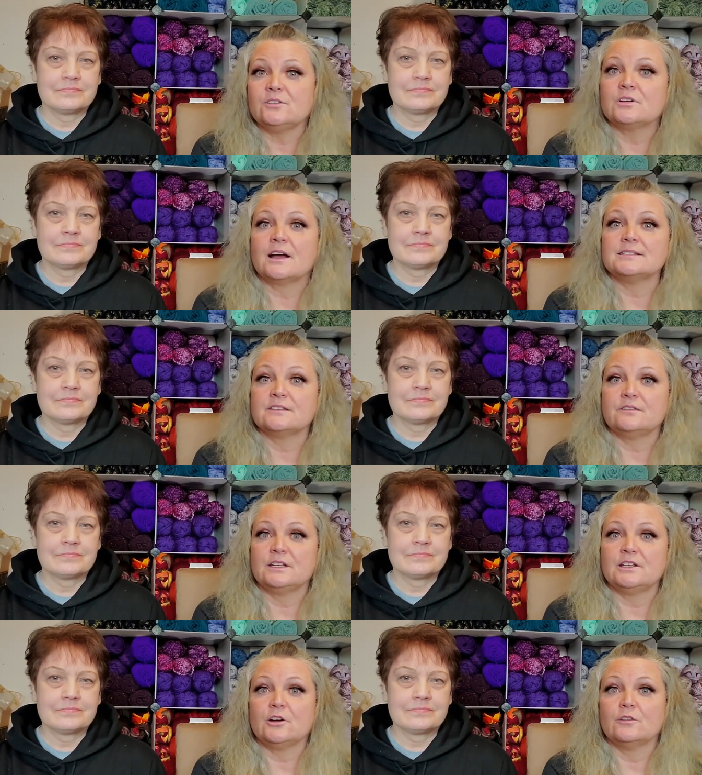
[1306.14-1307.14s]
Speaker 1: you guys a
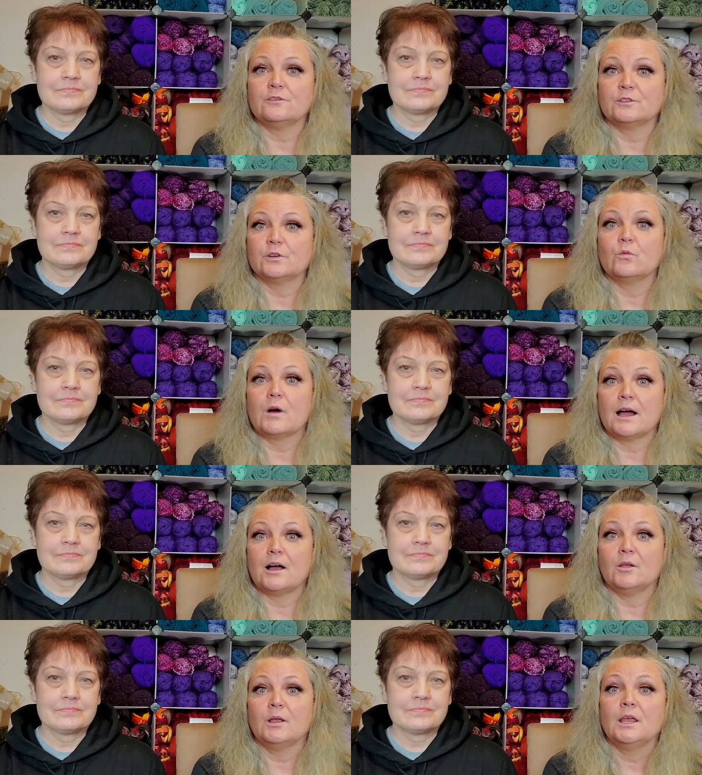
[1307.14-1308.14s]
video for a
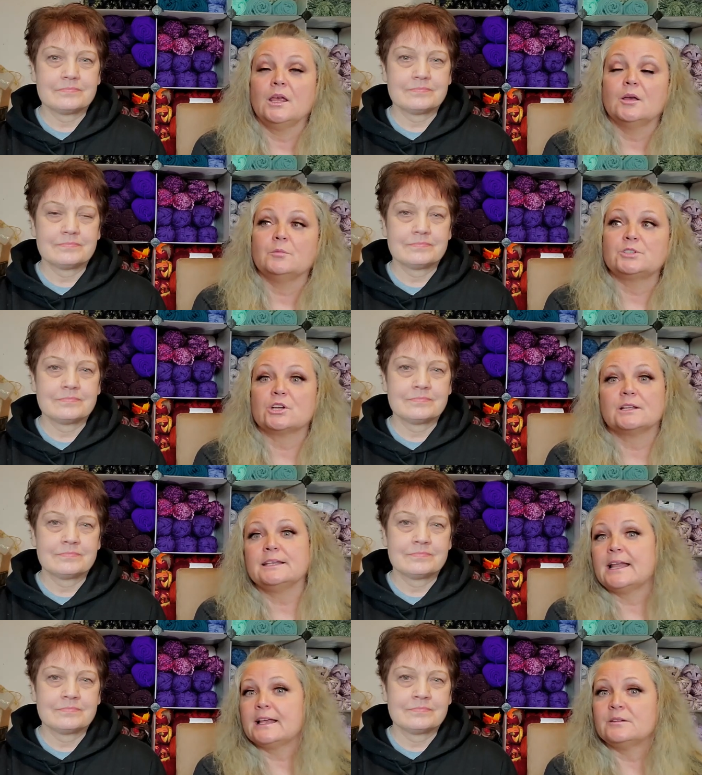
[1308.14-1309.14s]
while, but
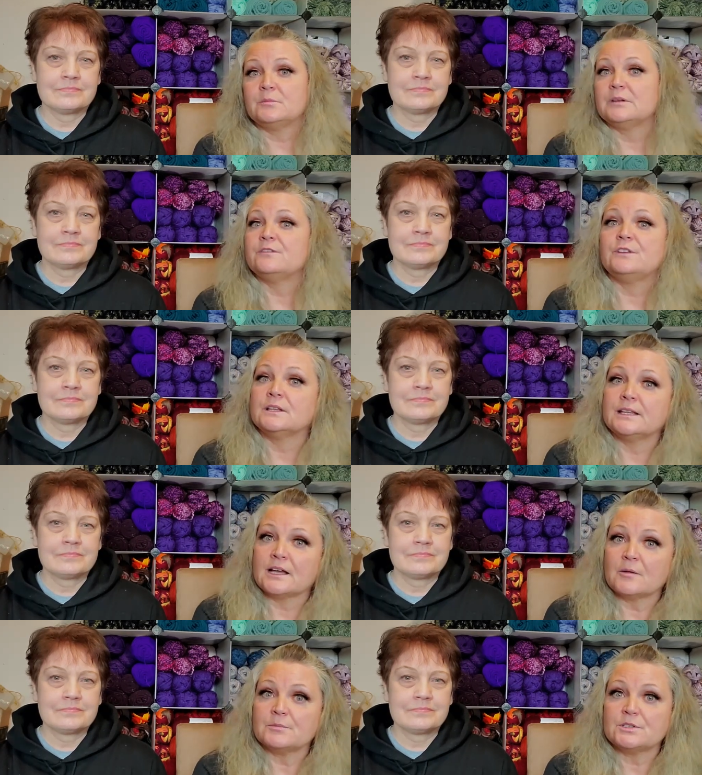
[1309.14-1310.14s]
Charlene hadn't been feeling
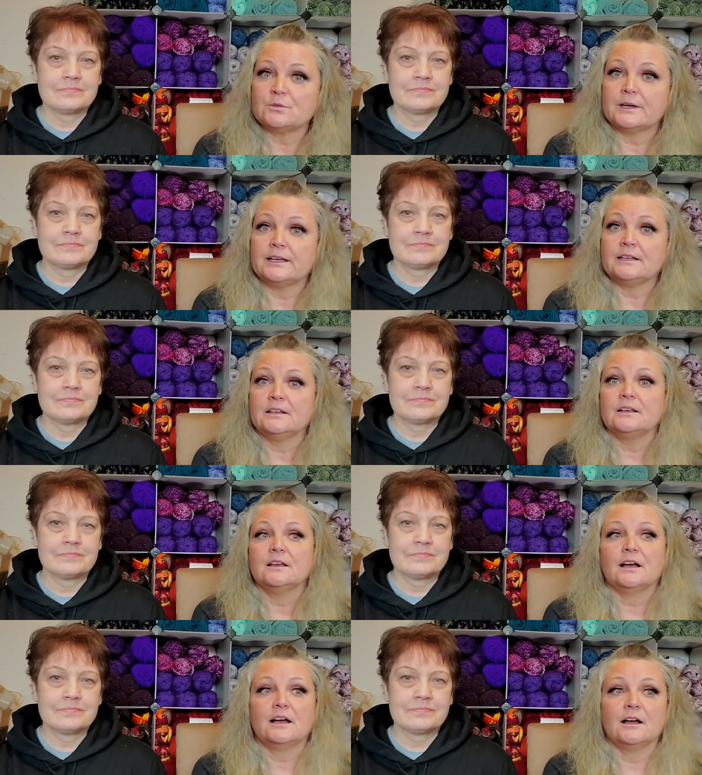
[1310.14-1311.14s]
up to it.
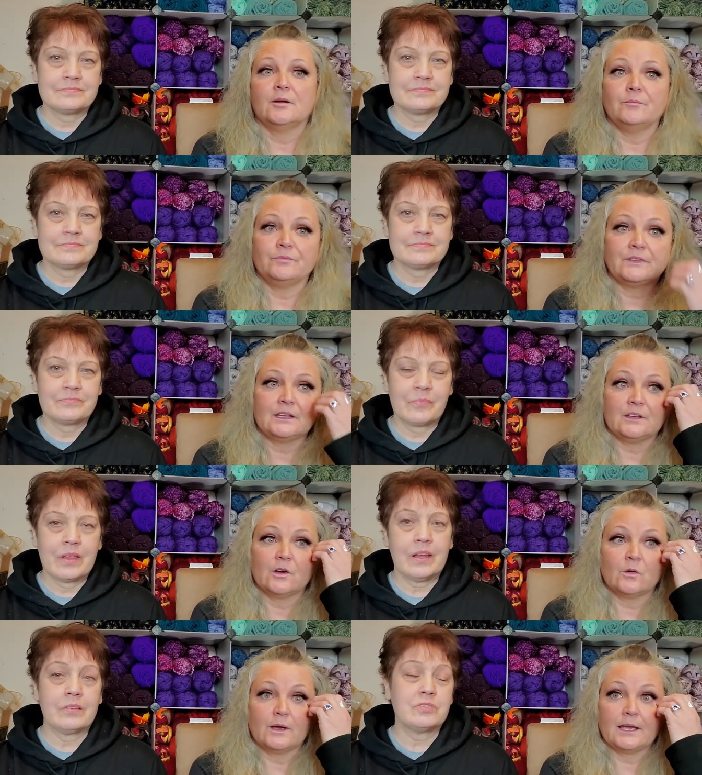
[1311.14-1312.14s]
You know,
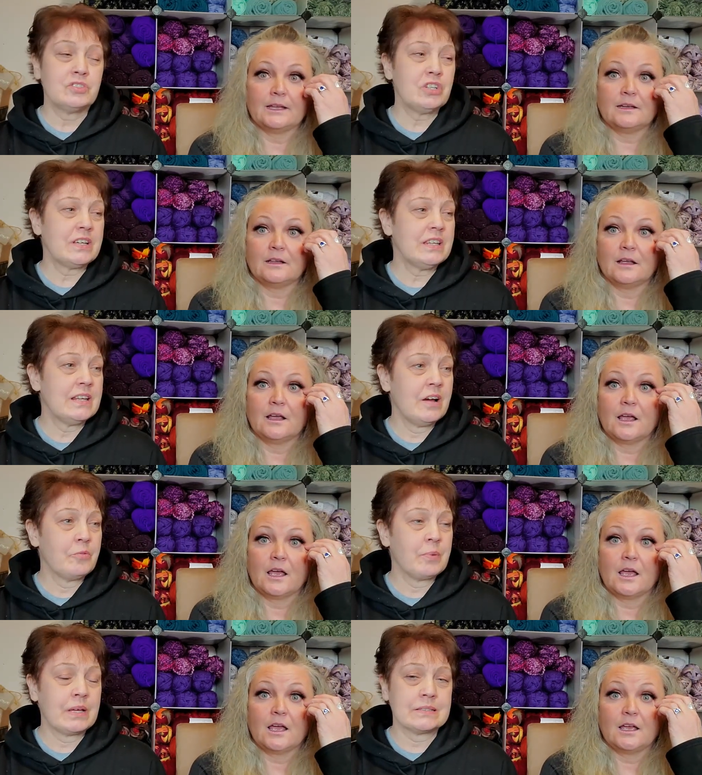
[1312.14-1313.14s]
Speaker 2: and I was chickening
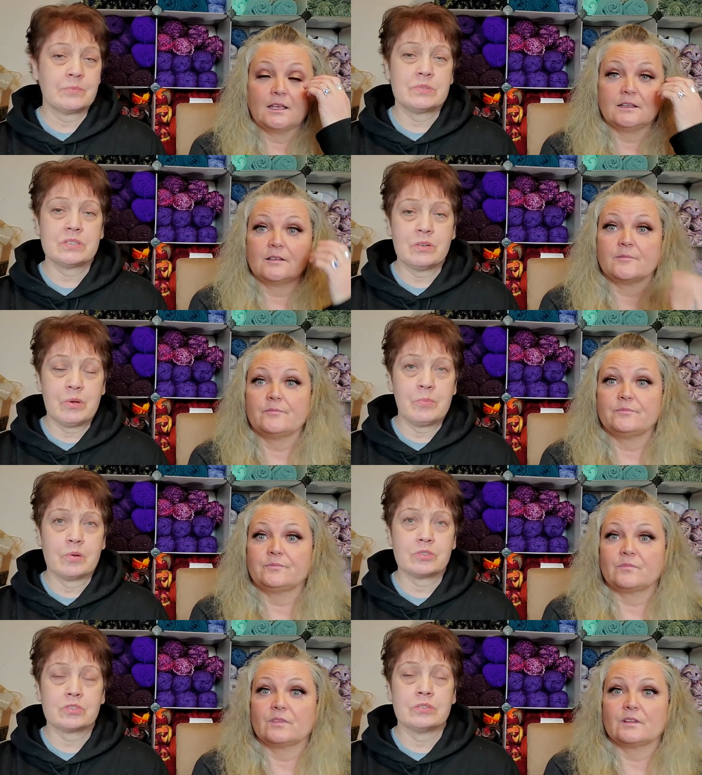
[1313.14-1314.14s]
out because I'm so
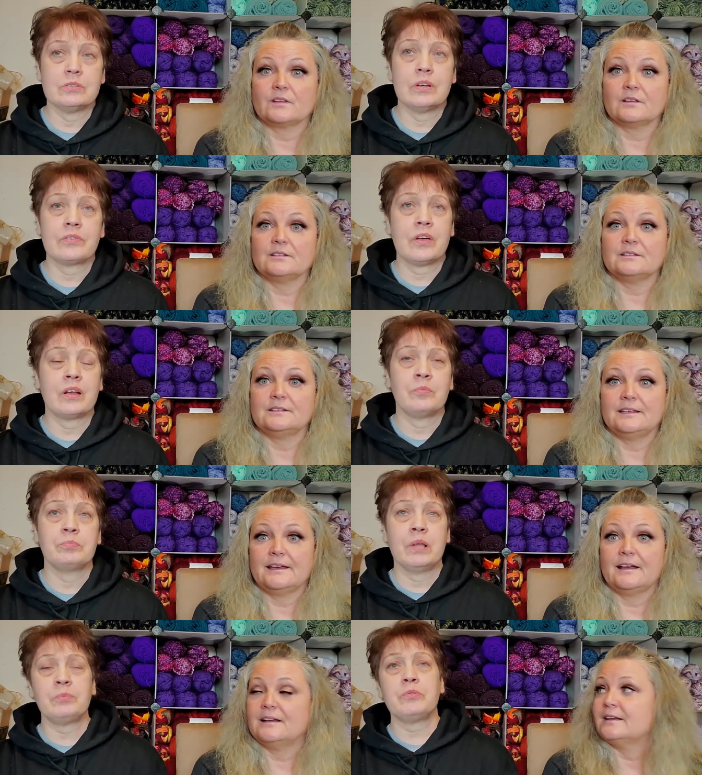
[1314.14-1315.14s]
emotional. I thought I'll
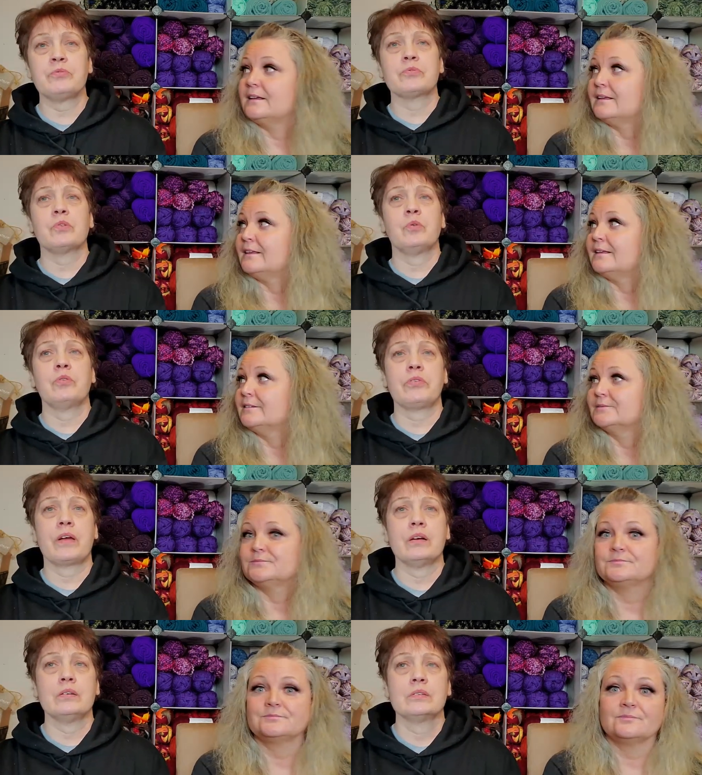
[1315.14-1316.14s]
blubber through the whole
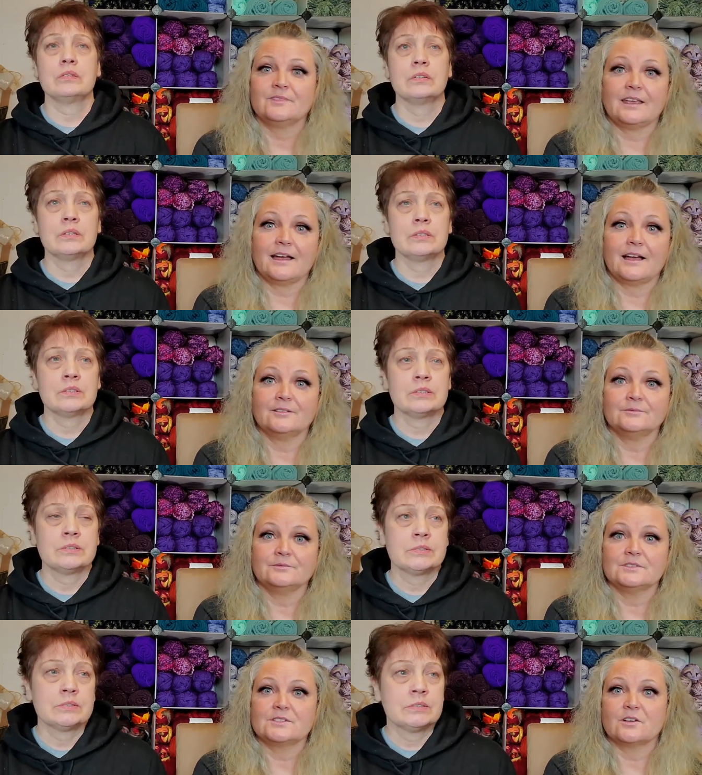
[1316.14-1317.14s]
thing.
Speaker 1: Yeah.
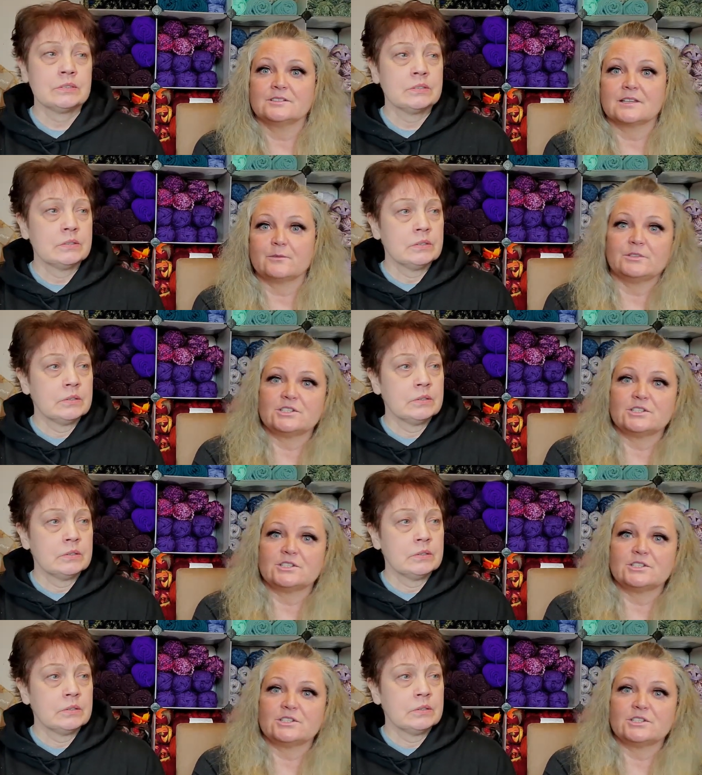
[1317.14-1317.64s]
So it's like we